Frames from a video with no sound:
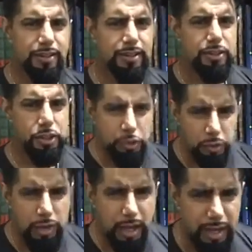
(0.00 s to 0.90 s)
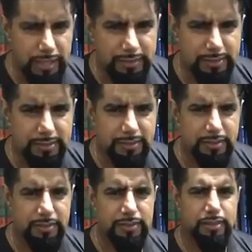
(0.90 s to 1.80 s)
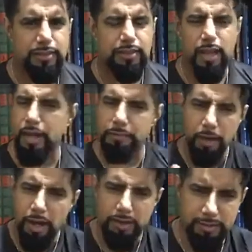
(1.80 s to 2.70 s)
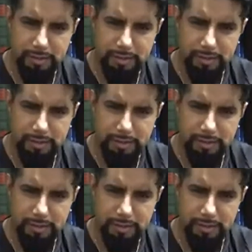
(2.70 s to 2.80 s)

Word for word: you guys, and I'm not